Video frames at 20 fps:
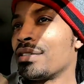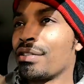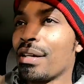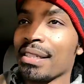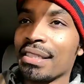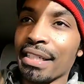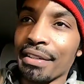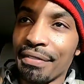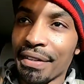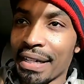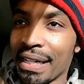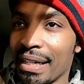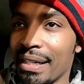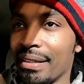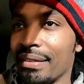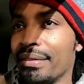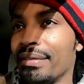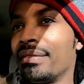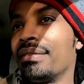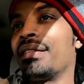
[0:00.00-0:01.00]
So I said, forget
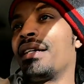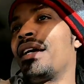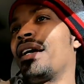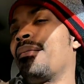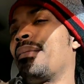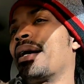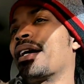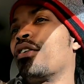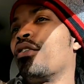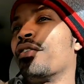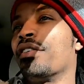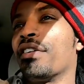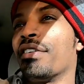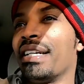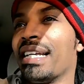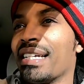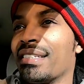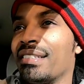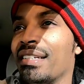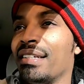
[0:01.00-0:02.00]
it. I might go in there
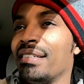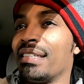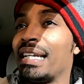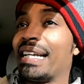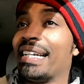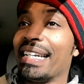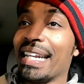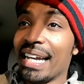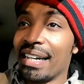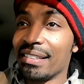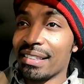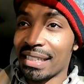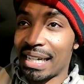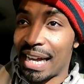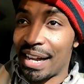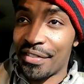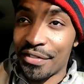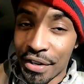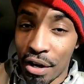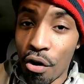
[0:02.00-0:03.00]
next Sunday. Now that
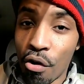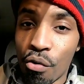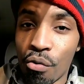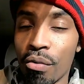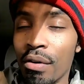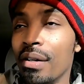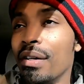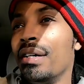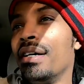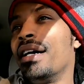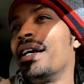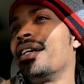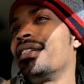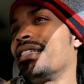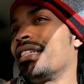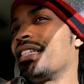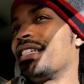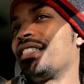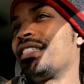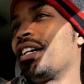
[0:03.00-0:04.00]
I know
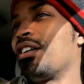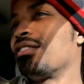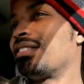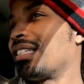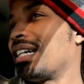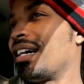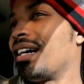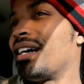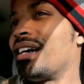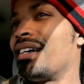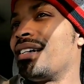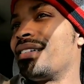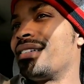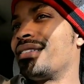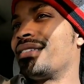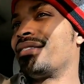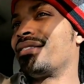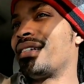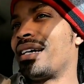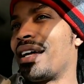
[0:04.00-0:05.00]
that the shirts are,
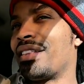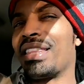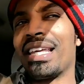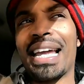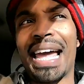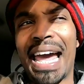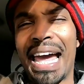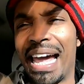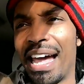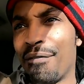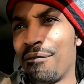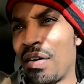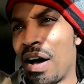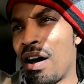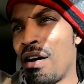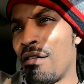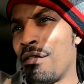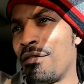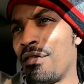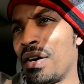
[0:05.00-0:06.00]
I think half
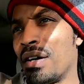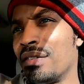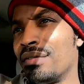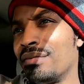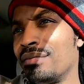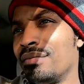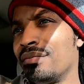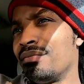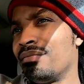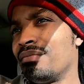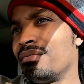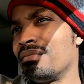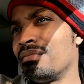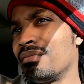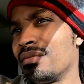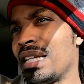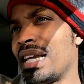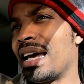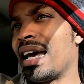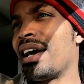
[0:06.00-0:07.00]
off.
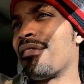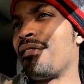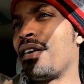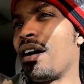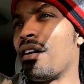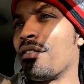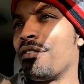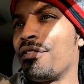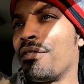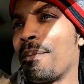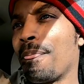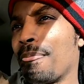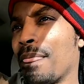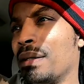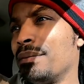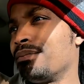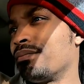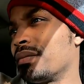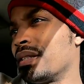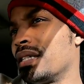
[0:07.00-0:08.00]
Yeah, half off.
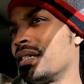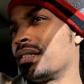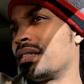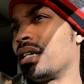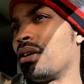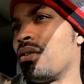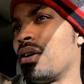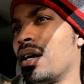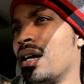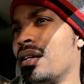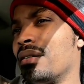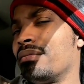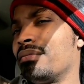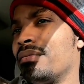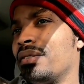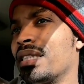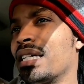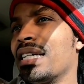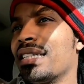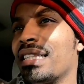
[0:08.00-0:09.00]
So uh,
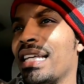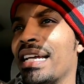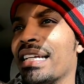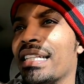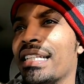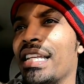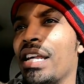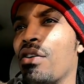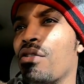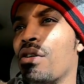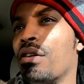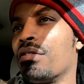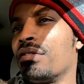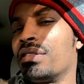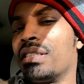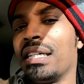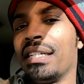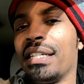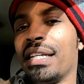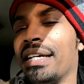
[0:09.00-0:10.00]
it's a good thing to know on
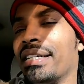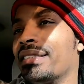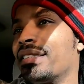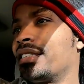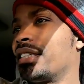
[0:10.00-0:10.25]
a Sunday.